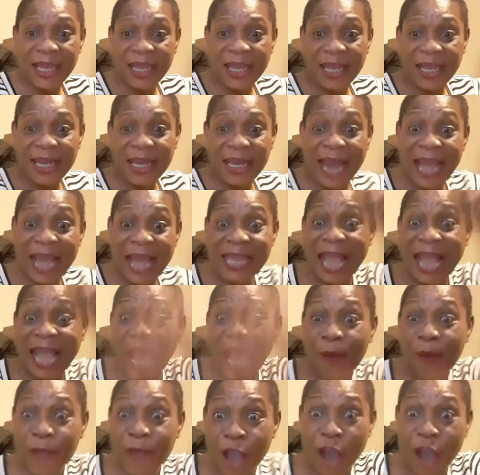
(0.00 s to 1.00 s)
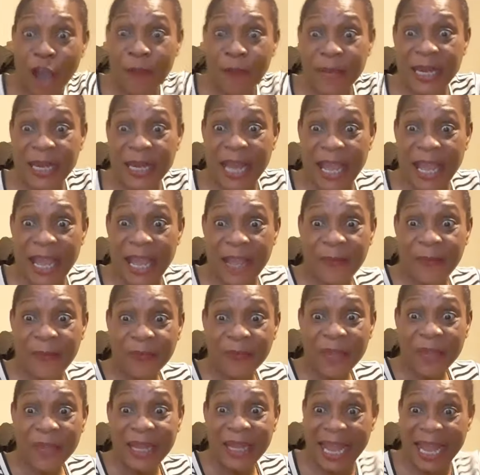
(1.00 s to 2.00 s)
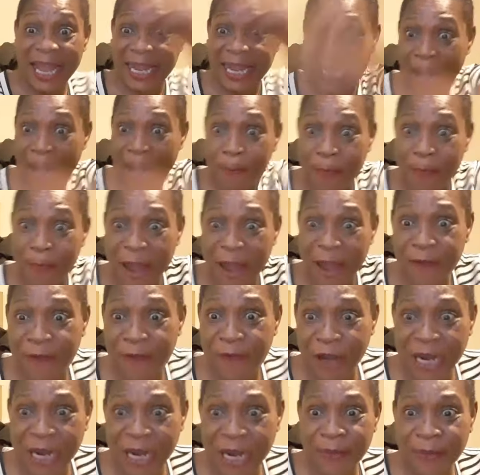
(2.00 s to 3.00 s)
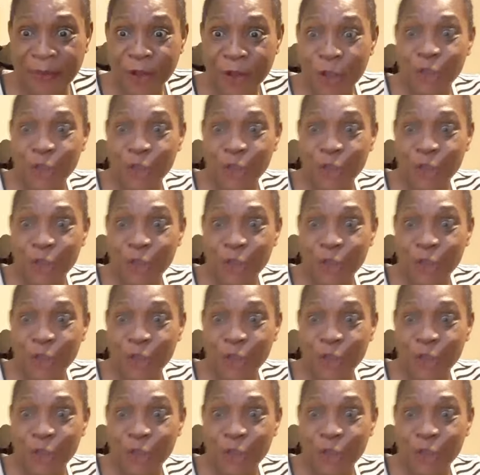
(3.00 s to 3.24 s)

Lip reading: Now yeah, we all be there. They campaign for them.